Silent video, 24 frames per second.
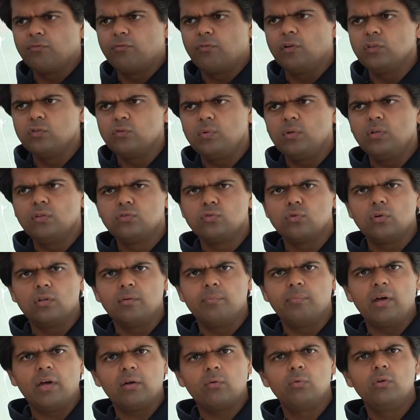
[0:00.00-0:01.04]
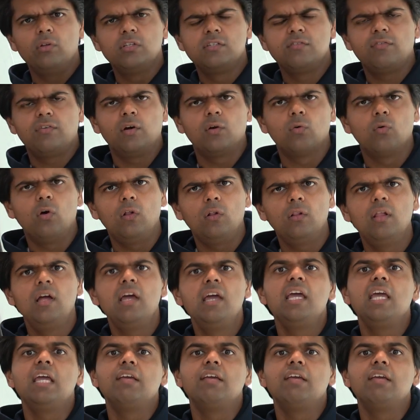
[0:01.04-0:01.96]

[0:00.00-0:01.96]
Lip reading: front wheels or the back wheels, if I recall.